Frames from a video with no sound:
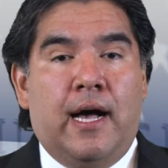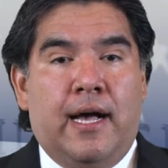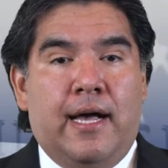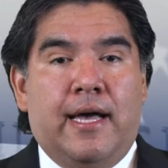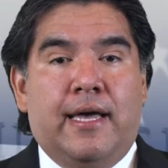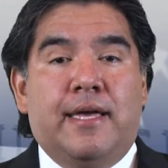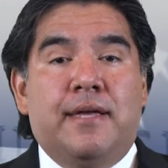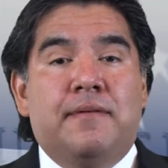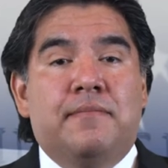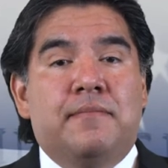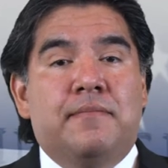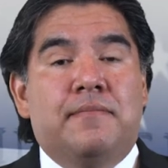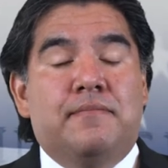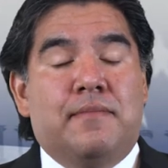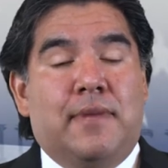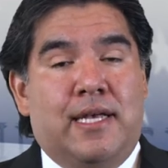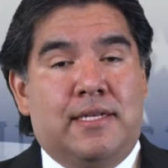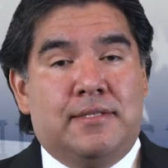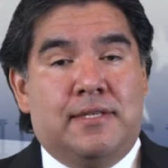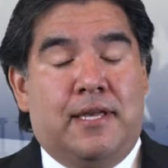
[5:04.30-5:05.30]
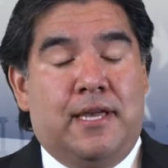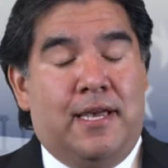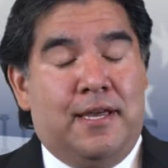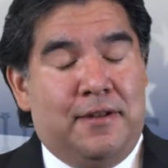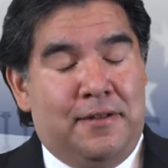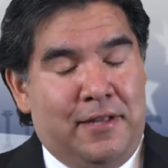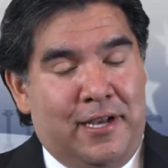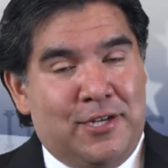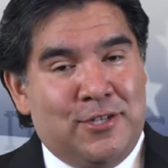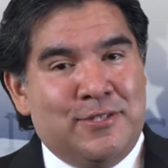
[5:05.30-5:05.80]
I, as the
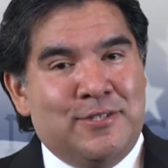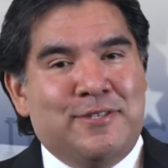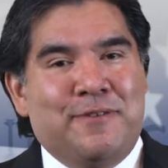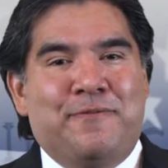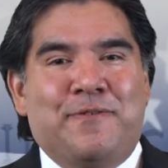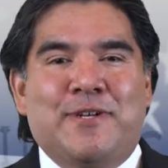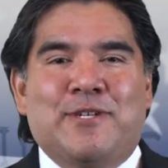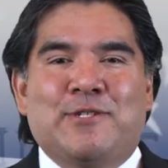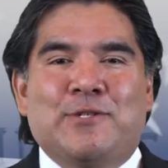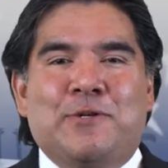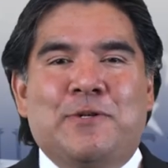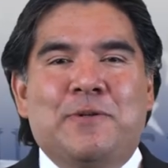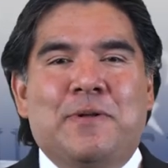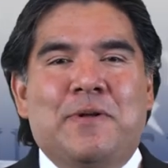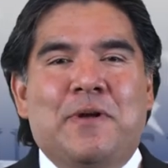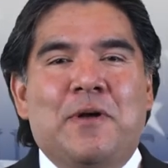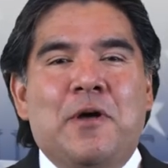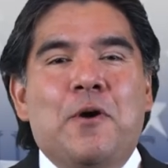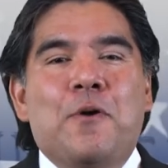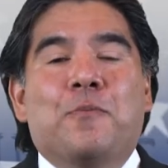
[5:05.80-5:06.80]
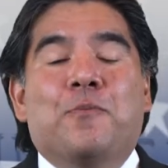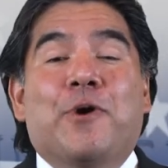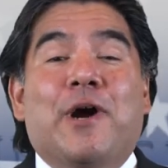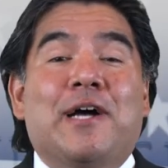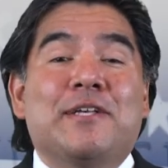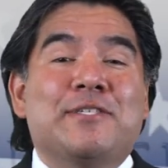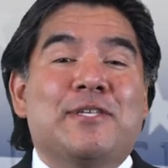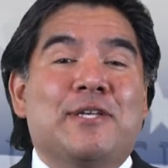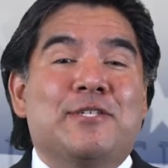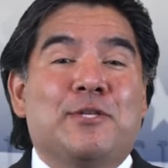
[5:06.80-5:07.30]
head elections official,
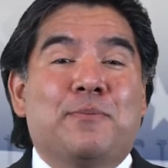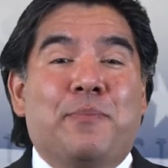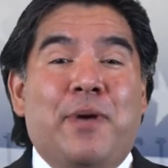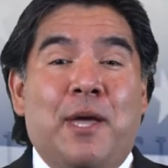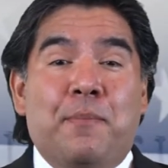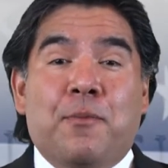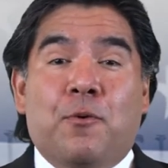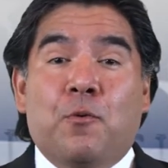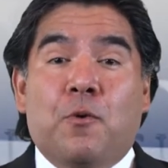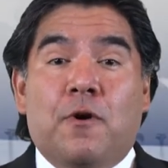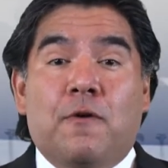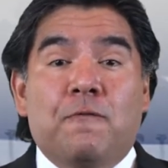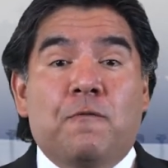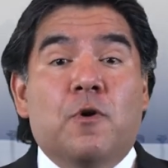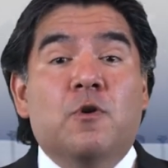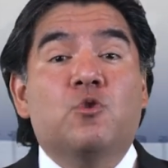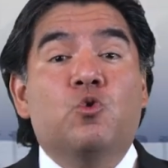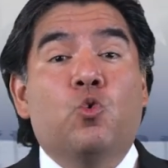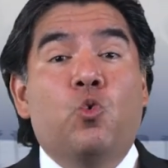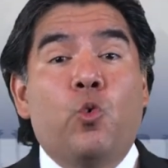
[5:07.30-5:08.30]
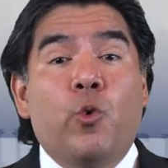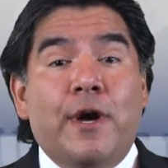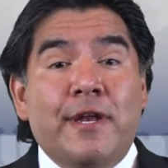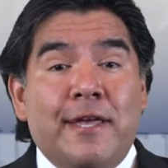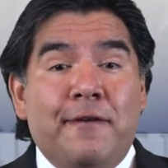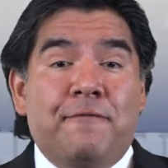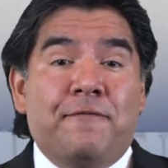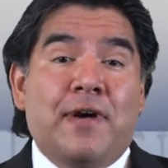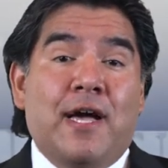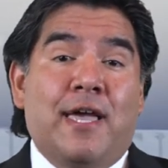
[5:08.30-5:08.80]
processed paperwork for
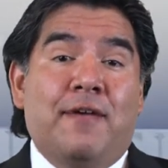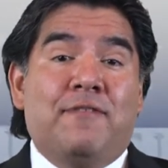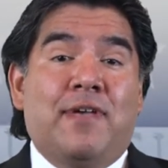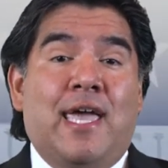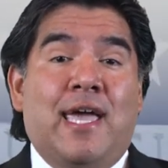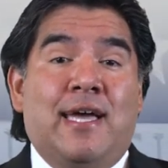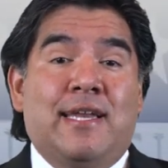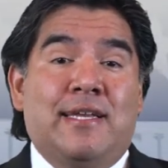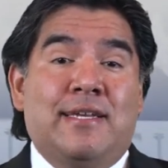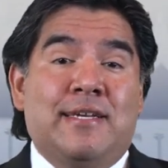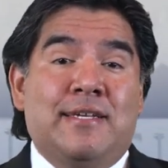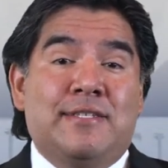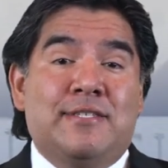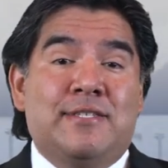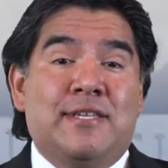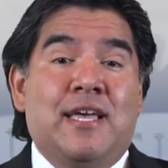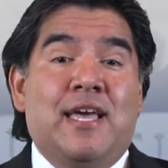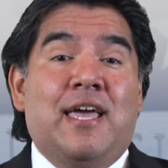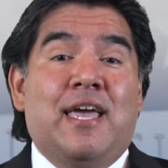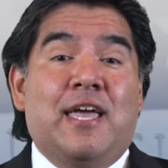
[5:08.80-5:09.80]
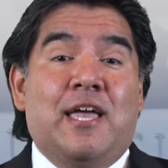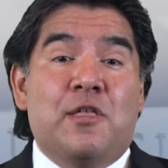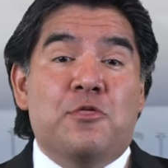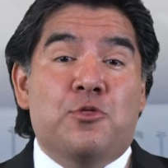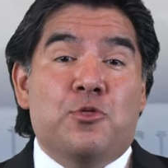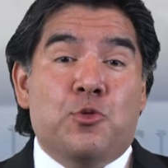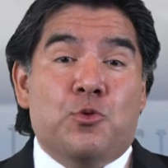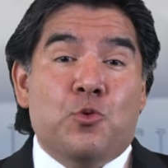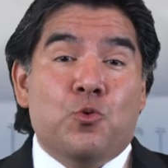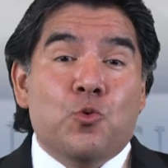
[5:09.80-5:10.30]
25 candidates
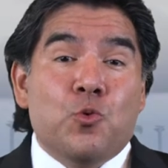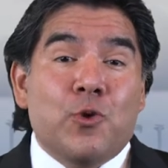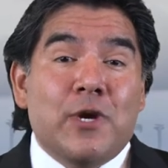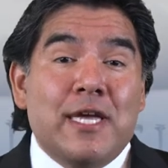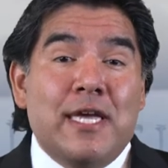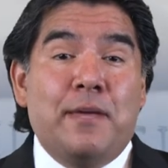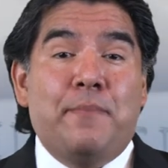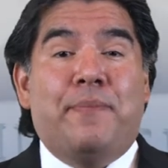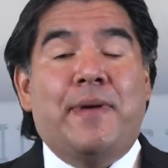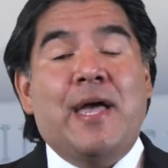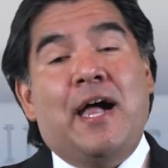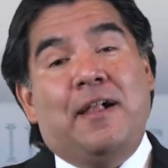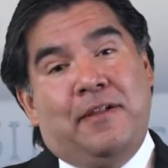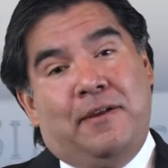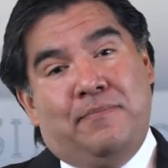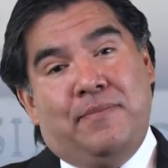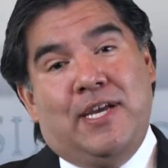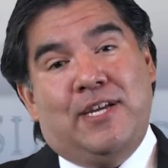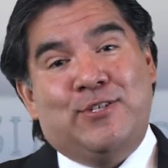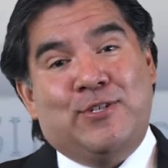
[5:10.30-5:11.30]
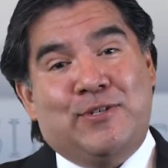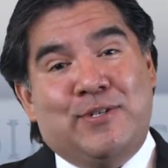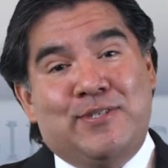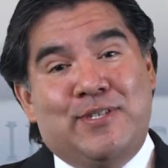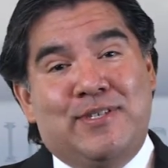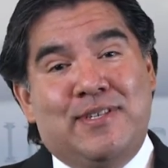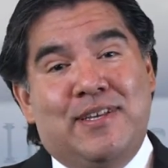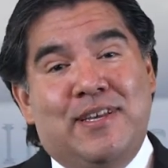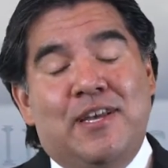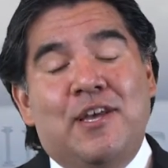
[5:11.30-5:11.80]
and three ballot
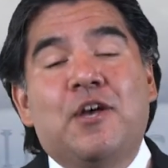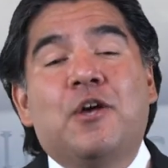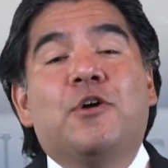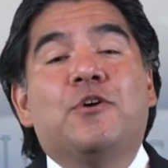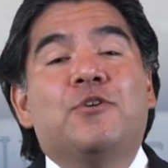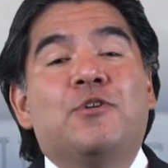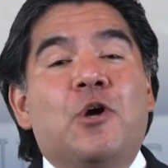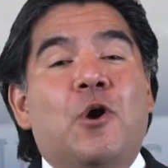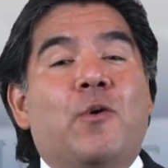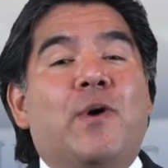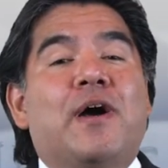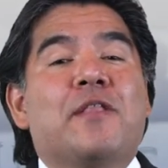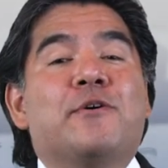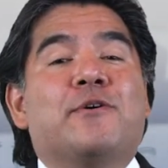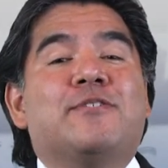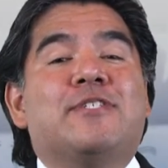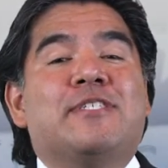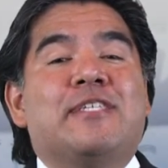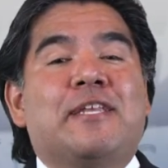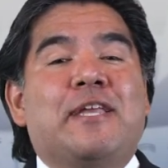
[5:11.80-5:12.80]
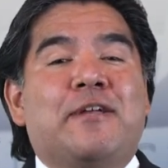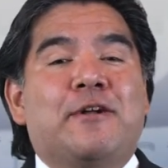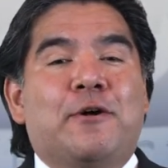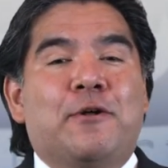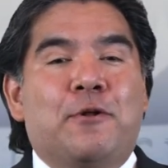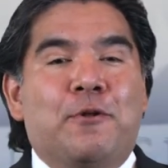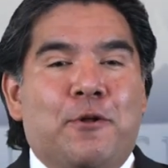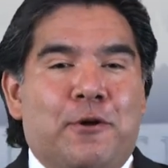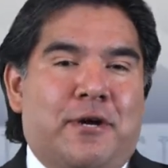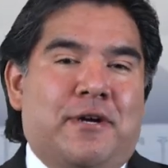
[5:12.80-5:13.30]
measures. No other city
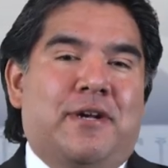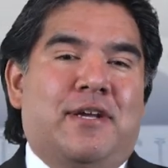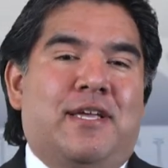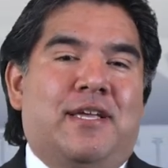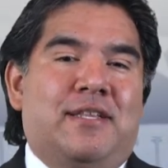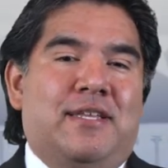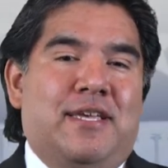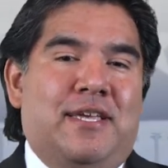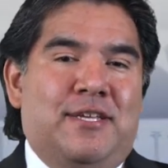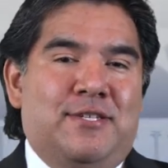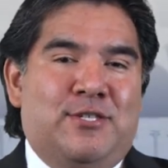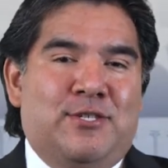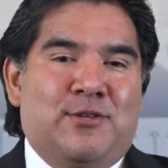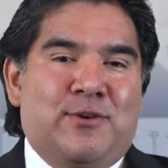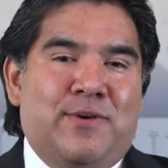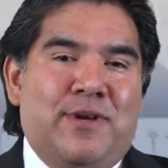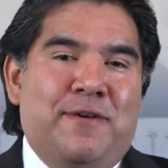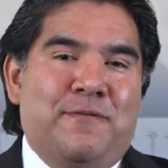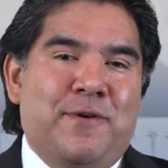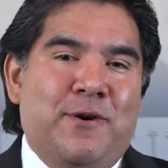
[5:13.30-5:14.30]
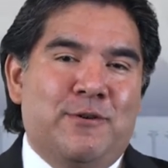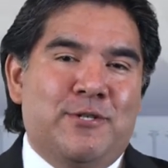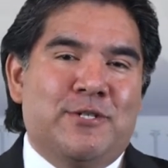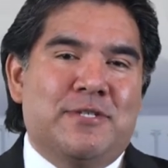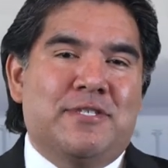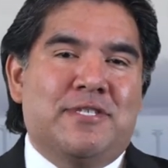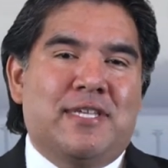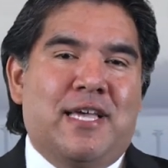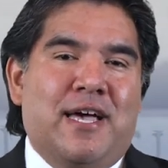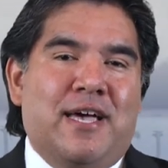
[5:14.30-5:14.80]
clerk in the history of
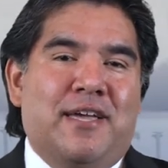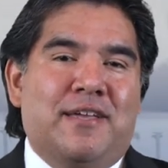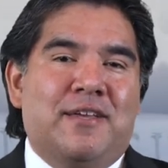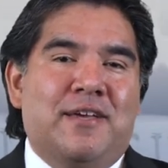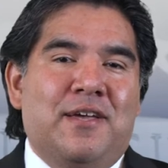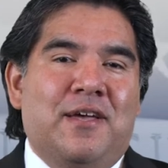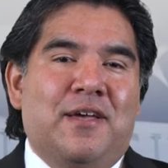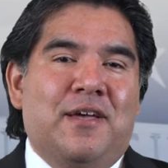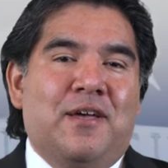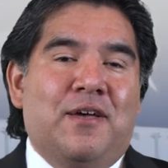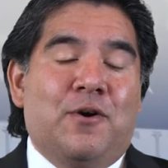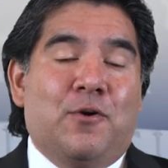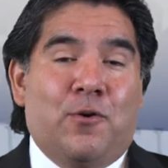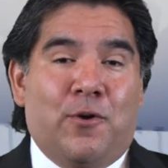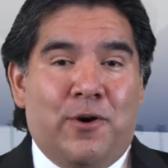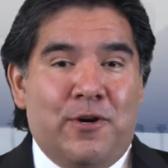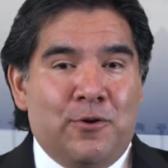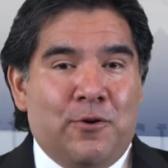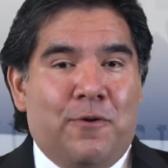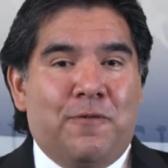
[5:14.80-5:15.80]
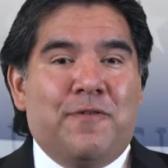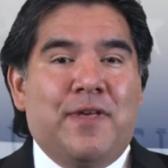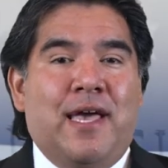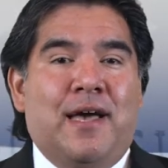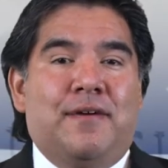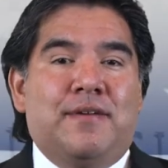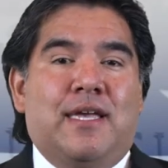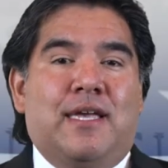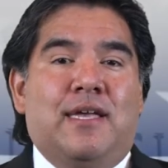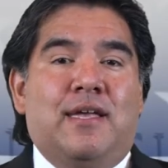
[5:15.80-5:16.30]
Oceanside or in North
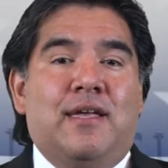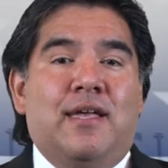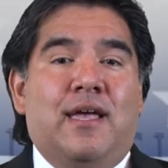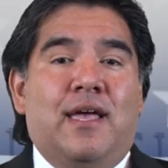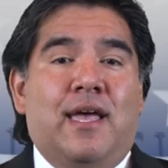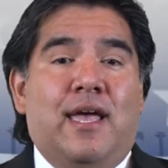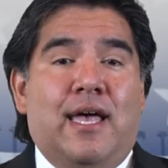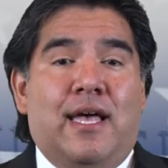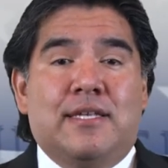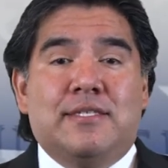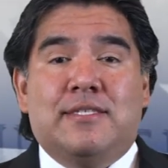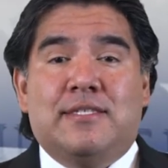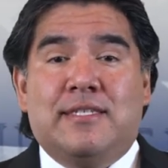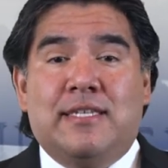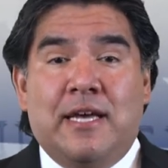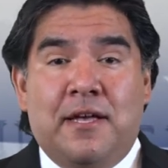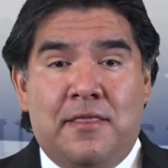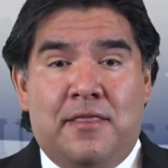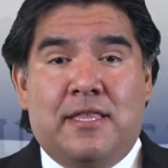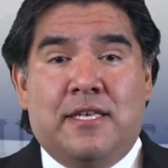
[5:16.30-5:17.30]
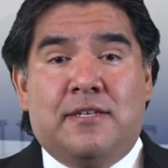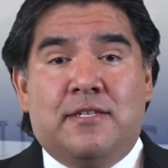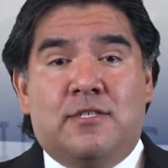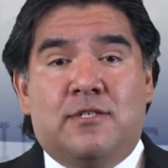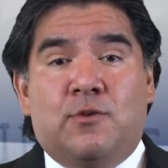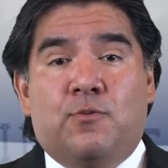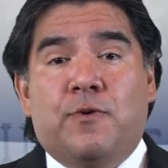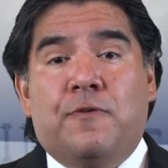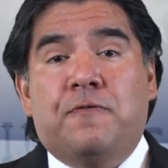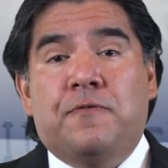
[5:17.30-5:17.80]
County has done
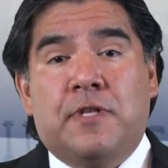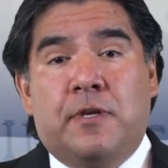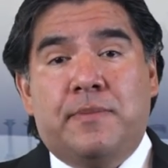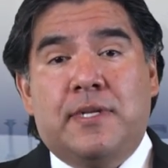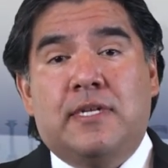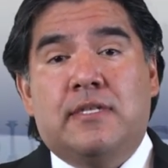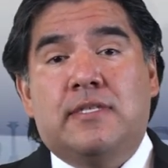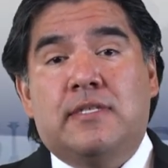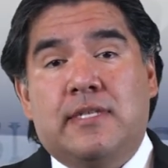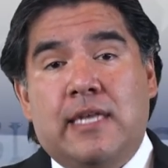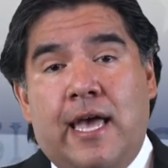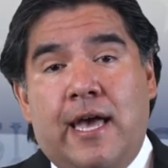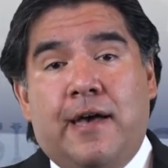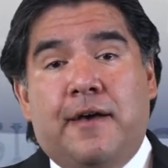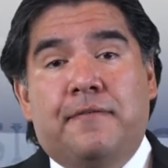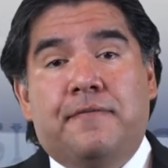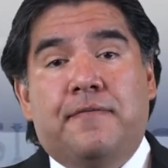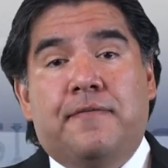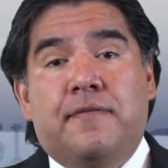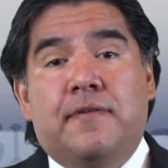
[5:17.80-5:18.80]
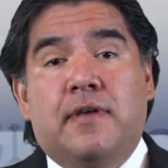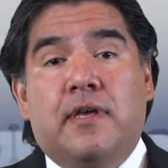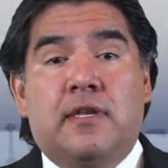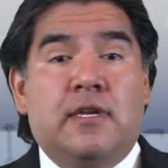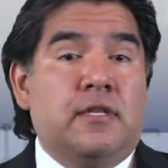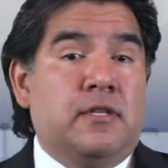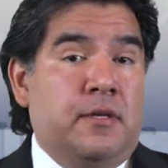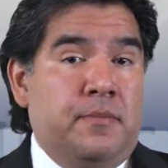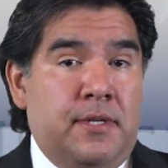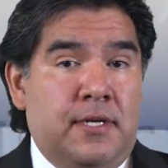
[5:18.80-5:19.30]
this with limited staff
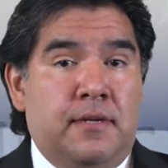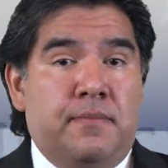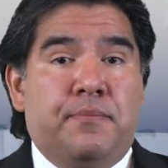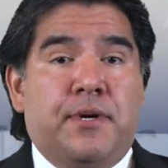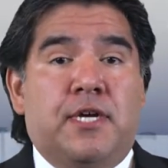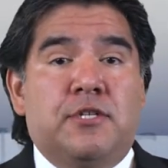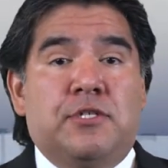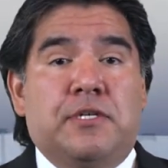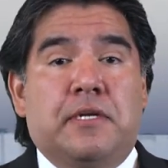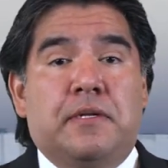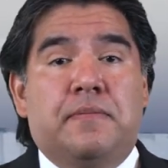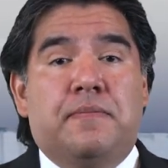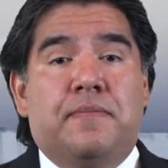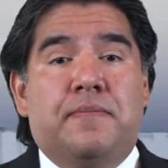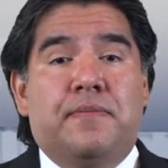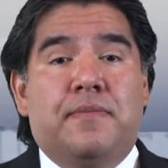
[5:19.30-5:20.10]
and a limited budget.